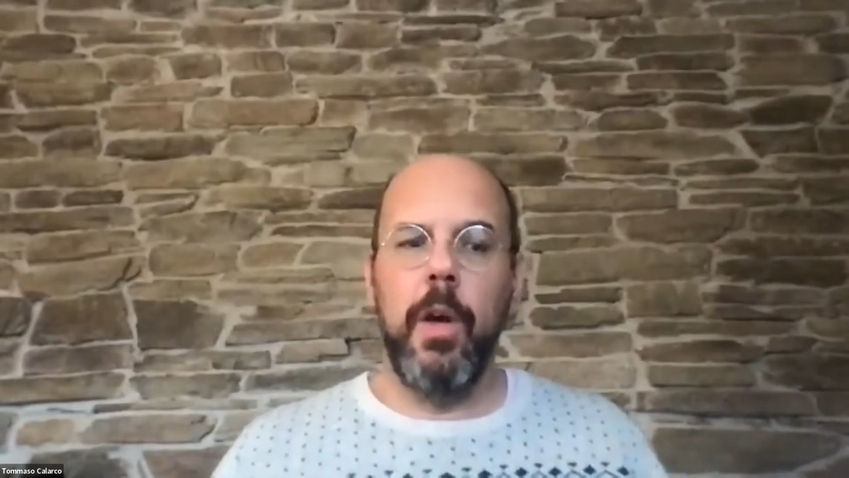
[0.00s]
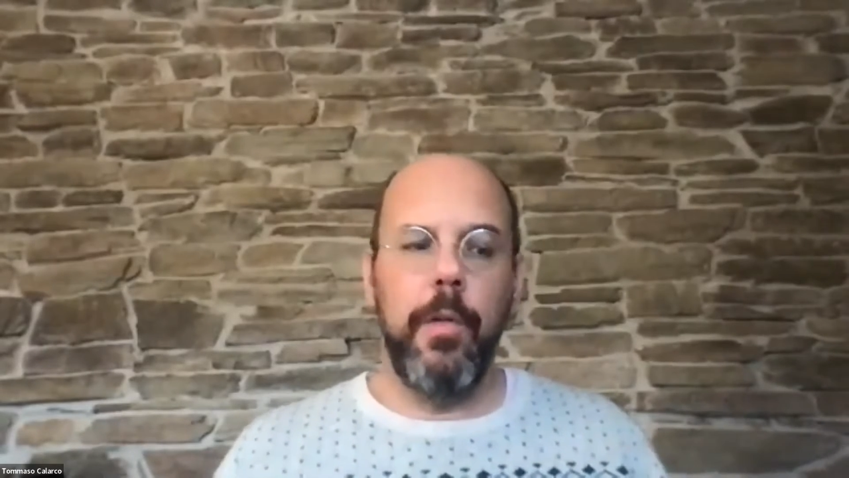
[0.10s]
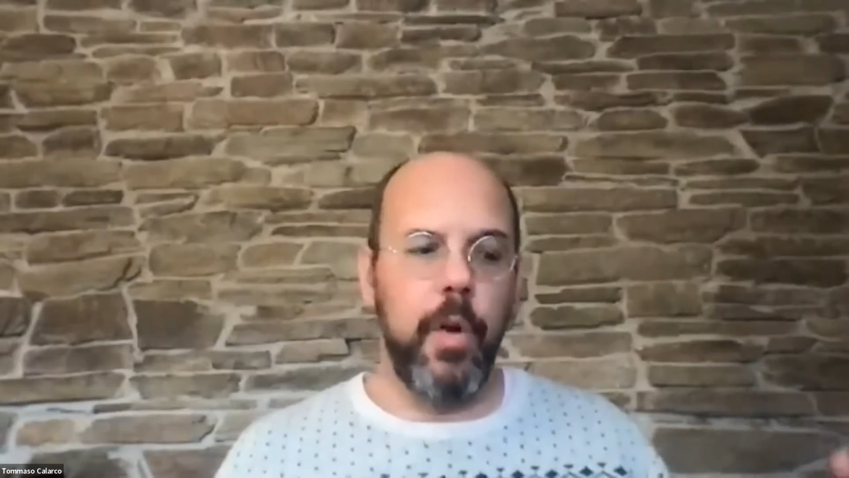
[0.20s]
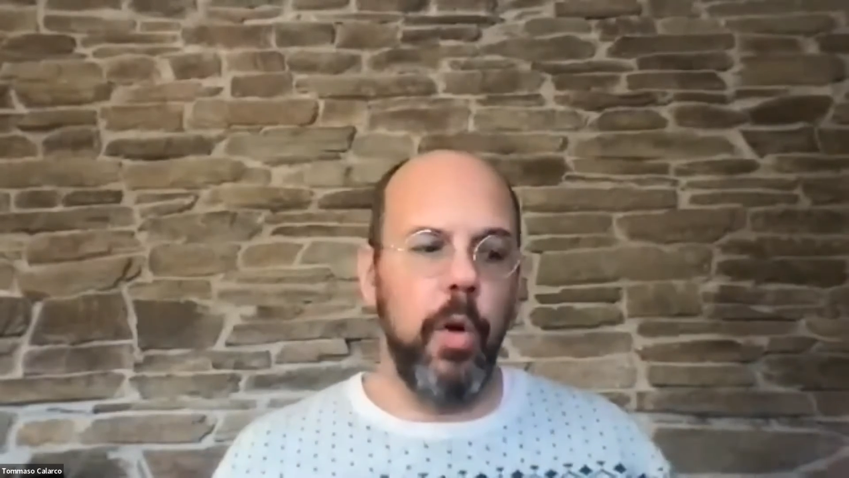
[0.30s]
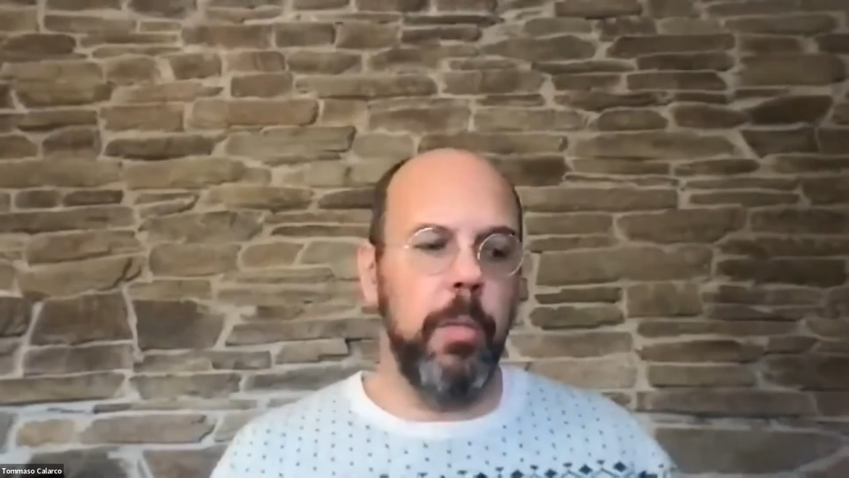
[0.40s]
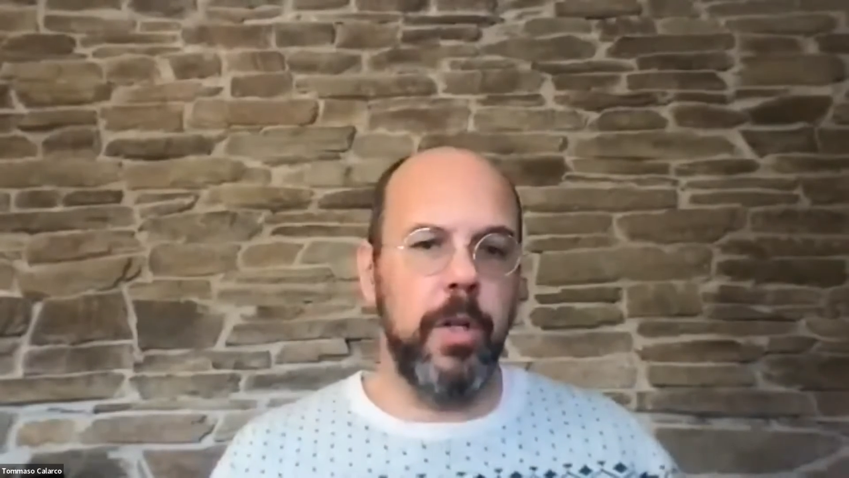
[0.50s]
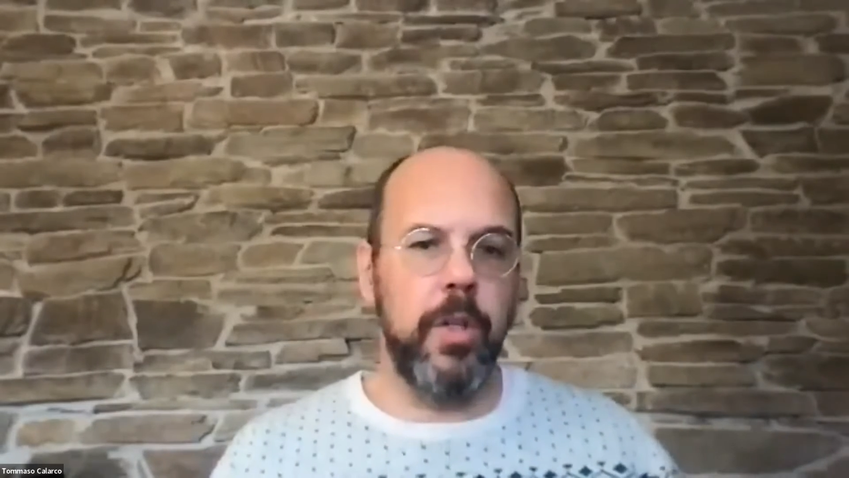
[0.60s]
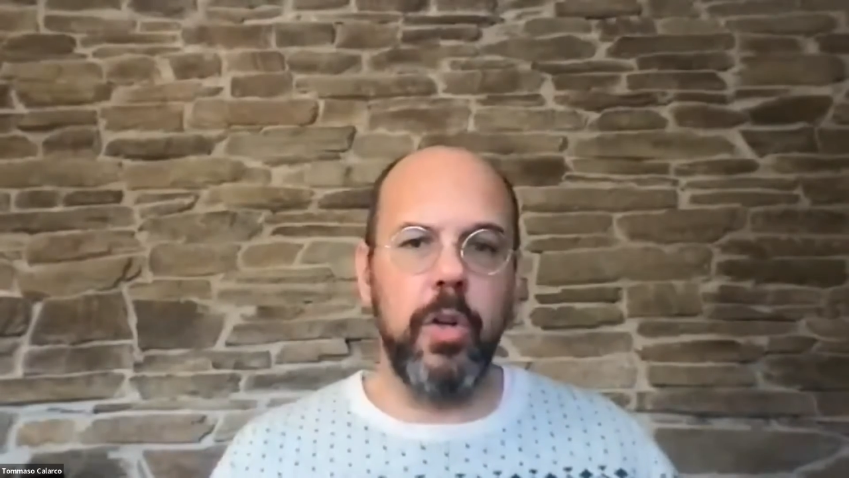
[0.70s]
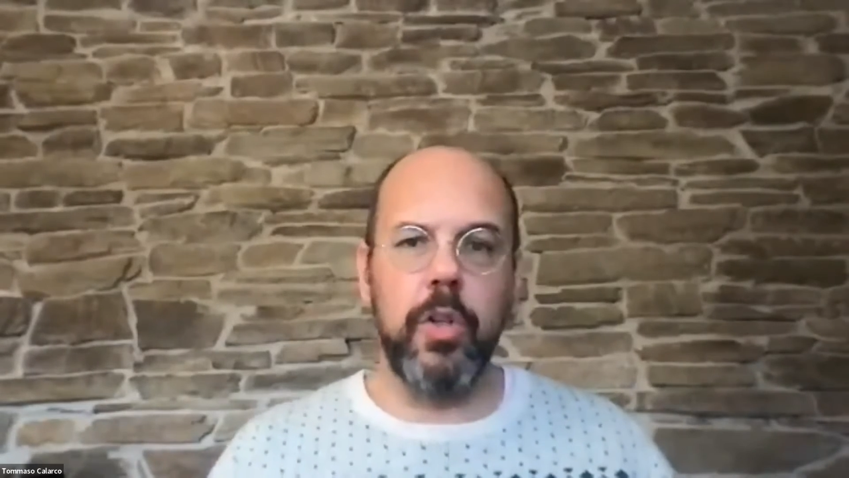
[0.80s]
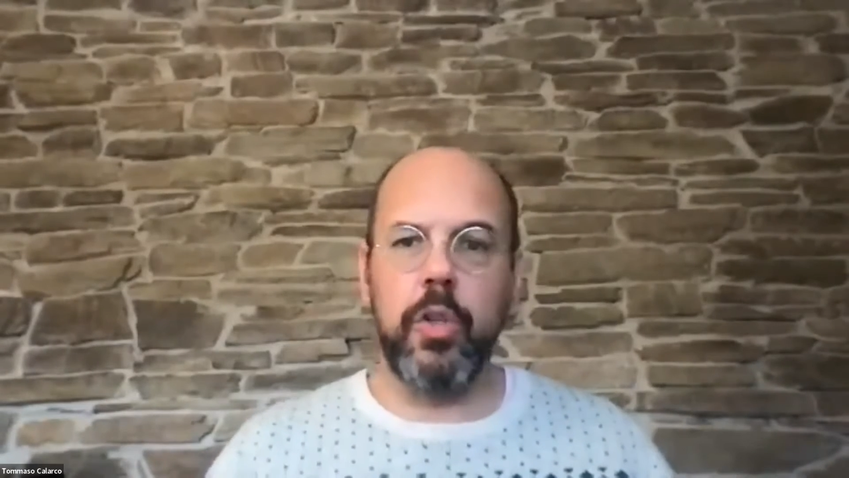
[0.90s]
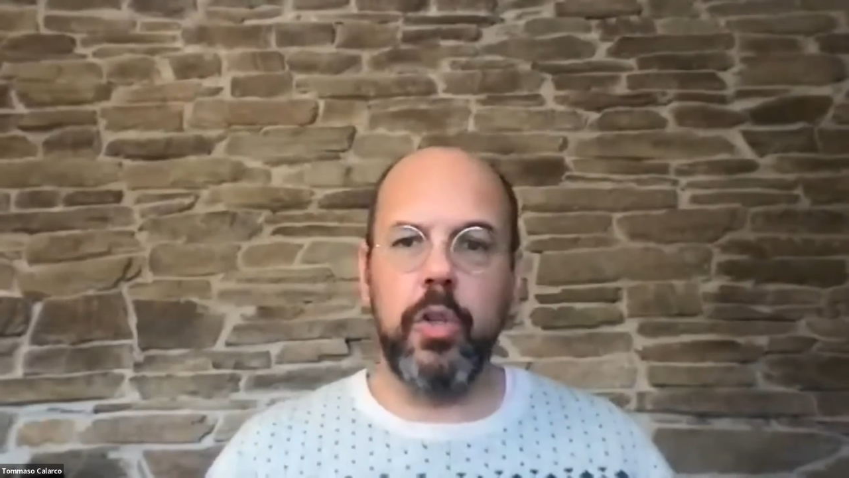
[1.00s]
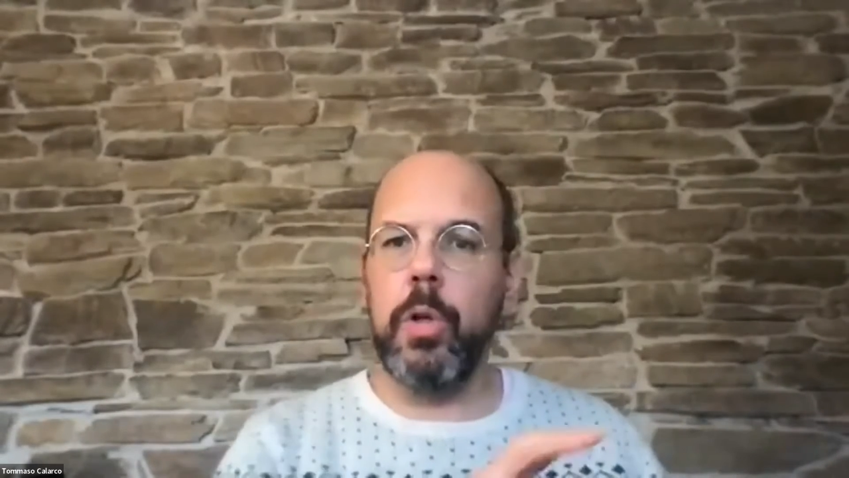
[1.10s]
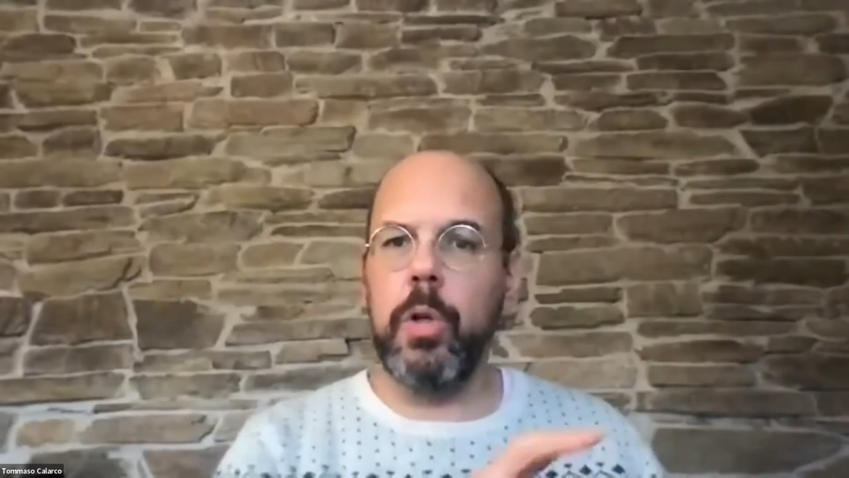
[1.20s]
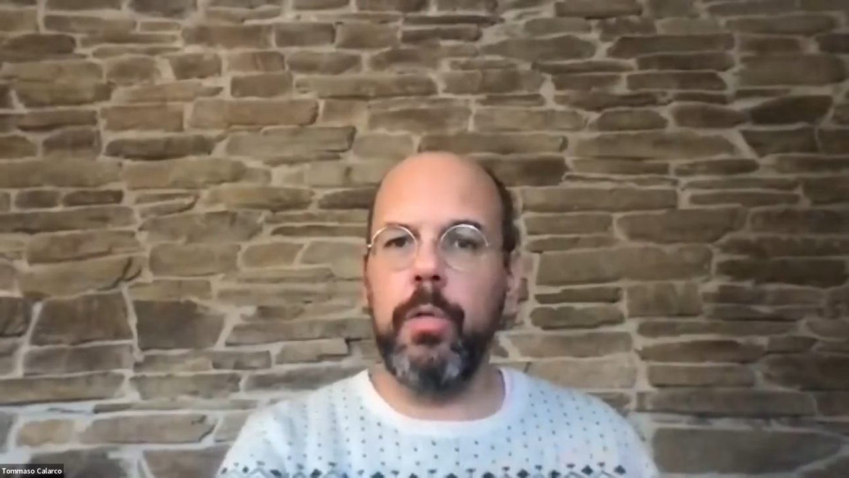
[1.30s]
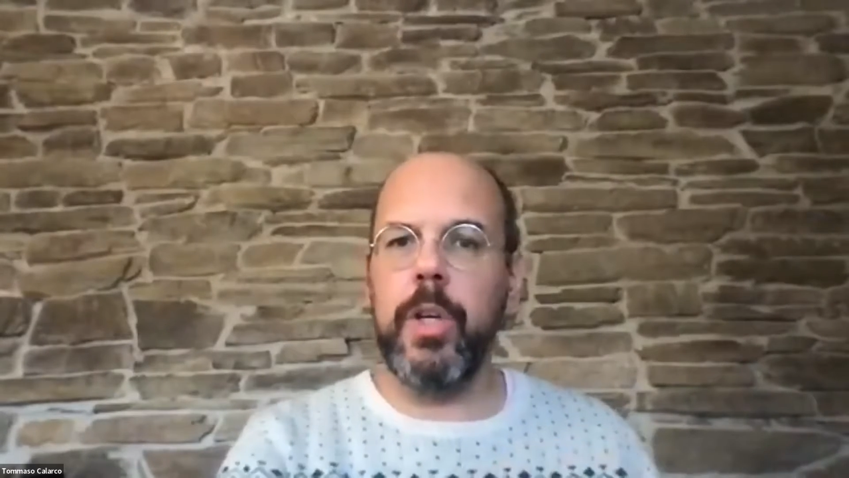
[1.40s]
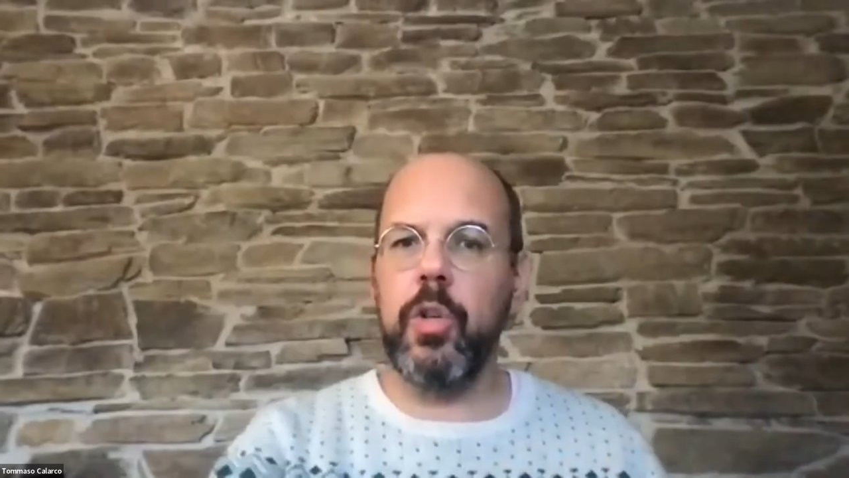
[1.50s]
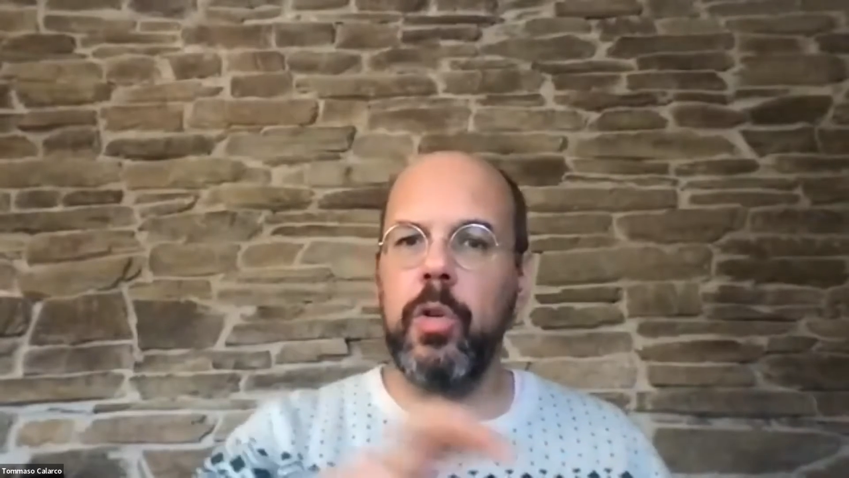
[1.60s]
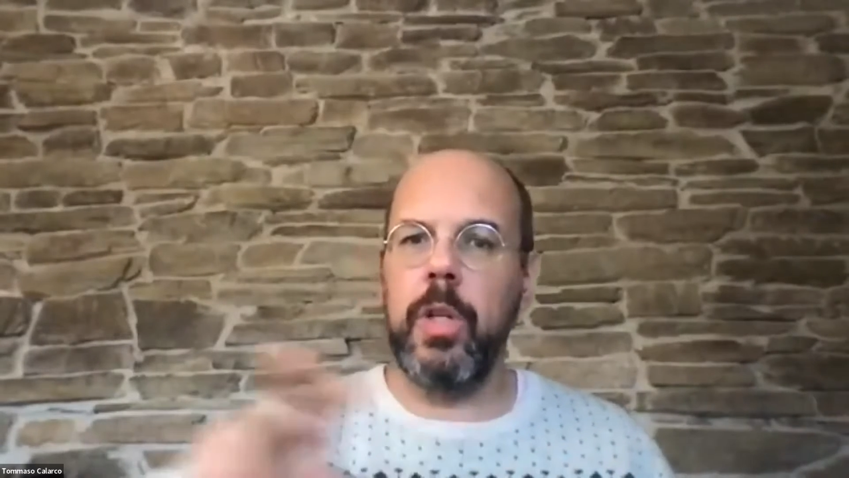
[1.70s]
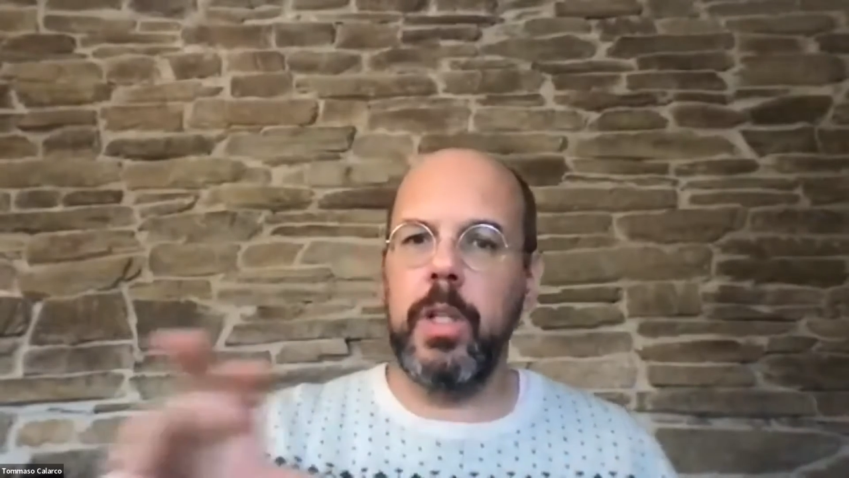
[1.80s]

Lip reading: from research to innovation,